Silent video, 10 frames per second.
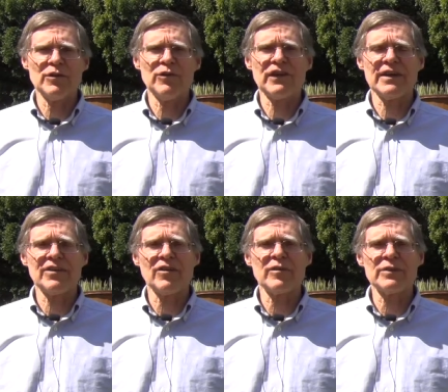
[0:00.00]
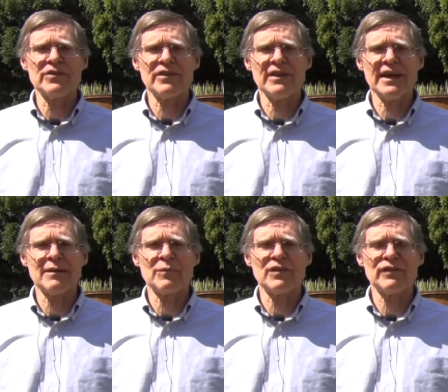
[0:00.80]
losing carbon to the
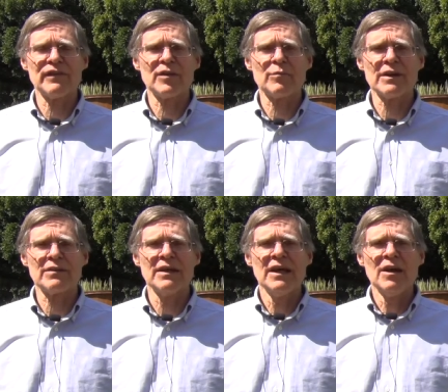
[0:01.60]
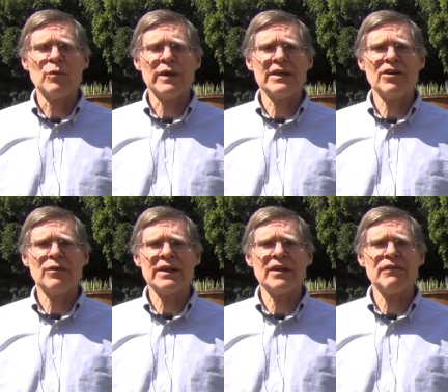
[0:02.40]
atmosphere. But we
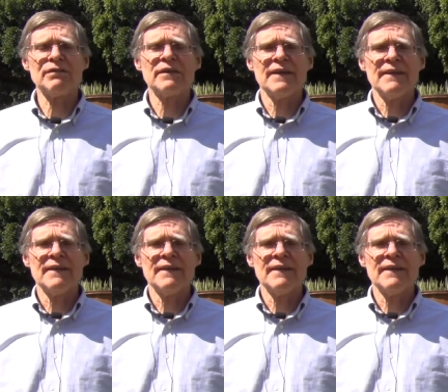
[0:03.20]
know enough,